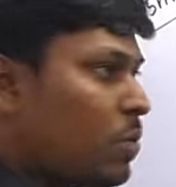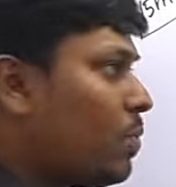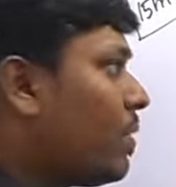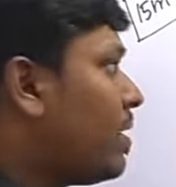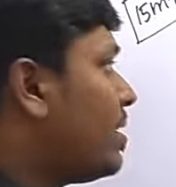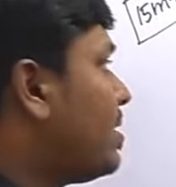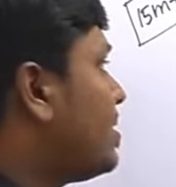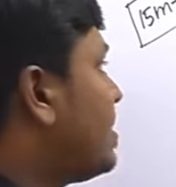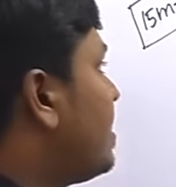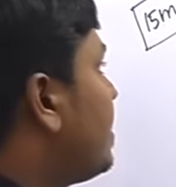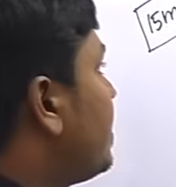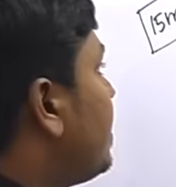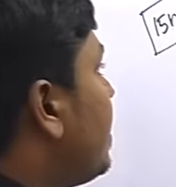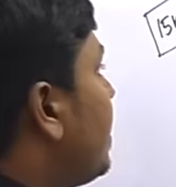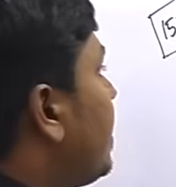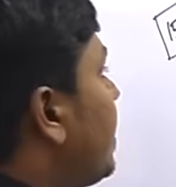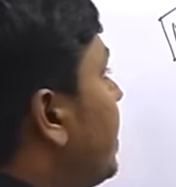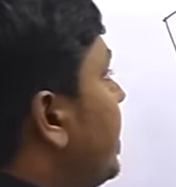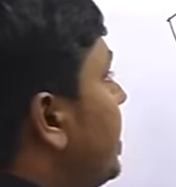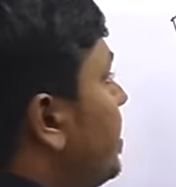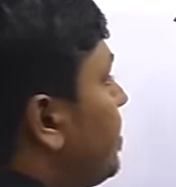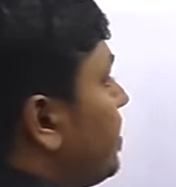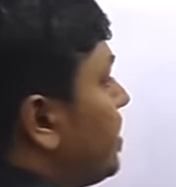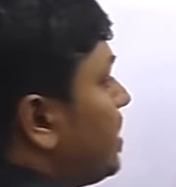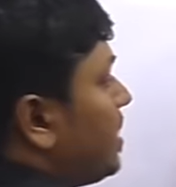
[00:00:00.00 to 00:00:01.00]
what is our
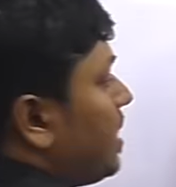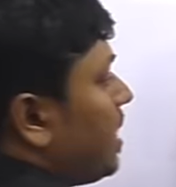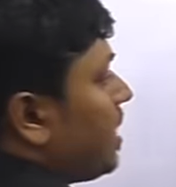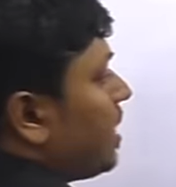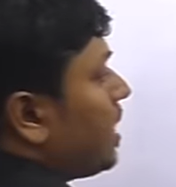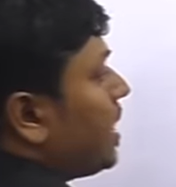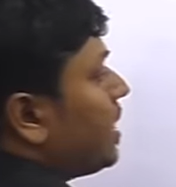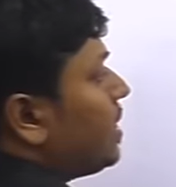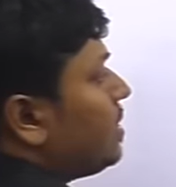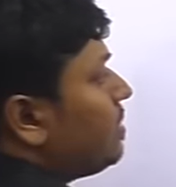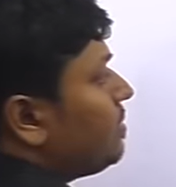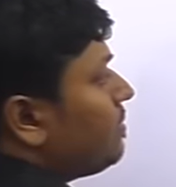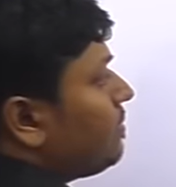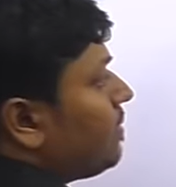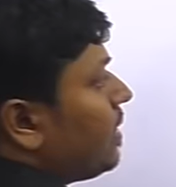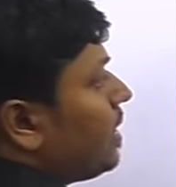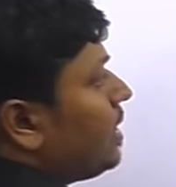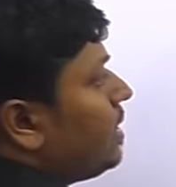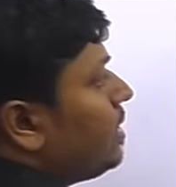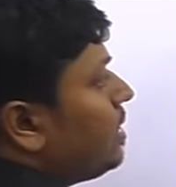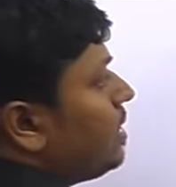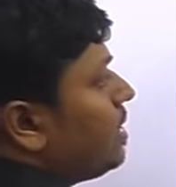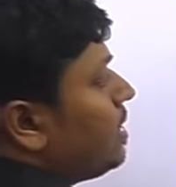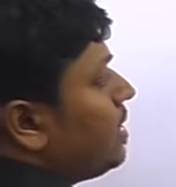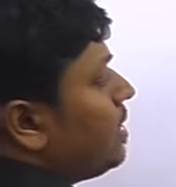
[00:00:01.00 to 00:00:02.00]
target? Our target to
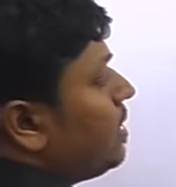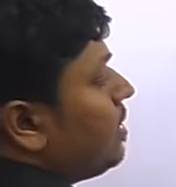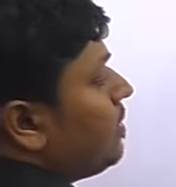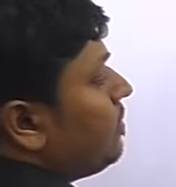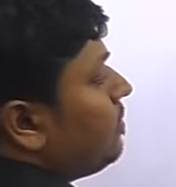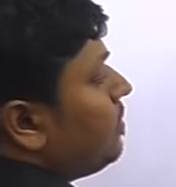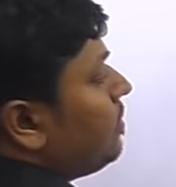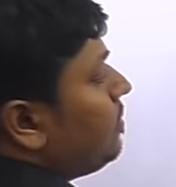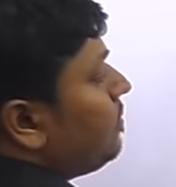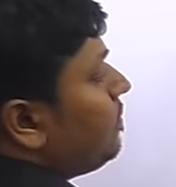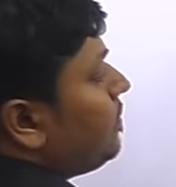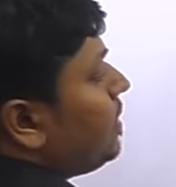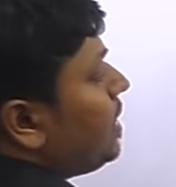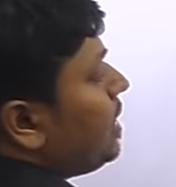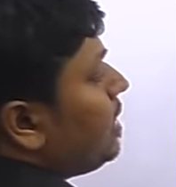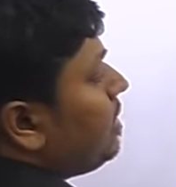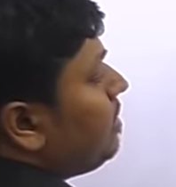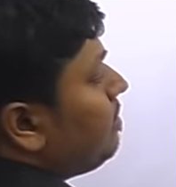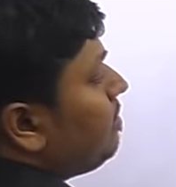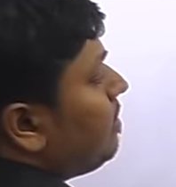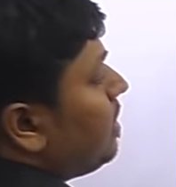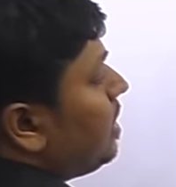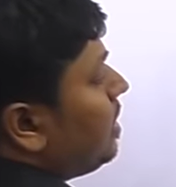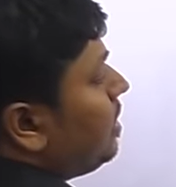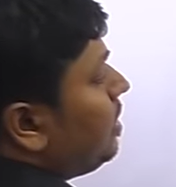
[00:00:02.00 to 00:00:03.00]
find
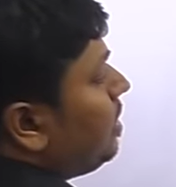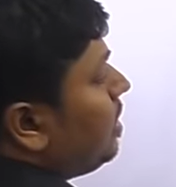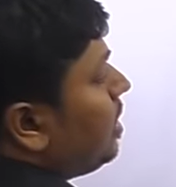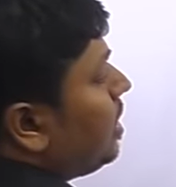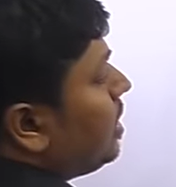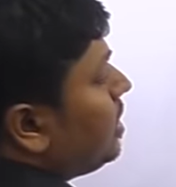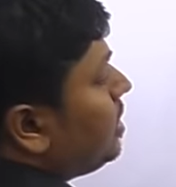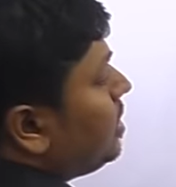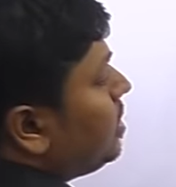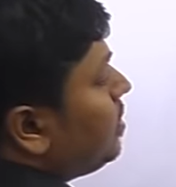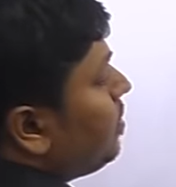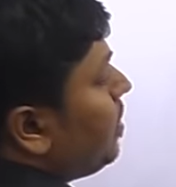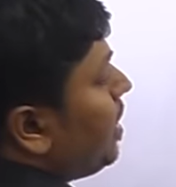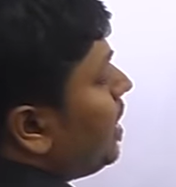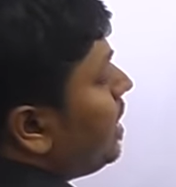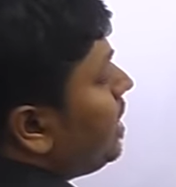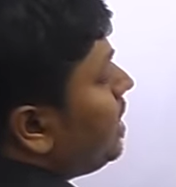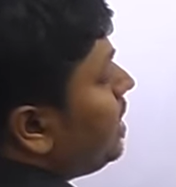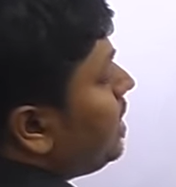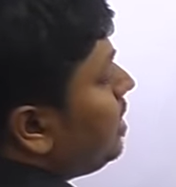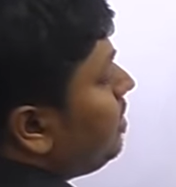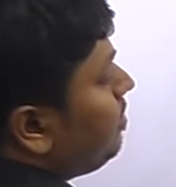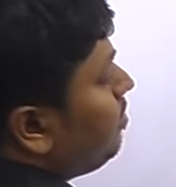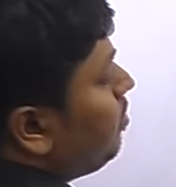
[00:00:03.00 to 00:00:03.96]
15 men and 20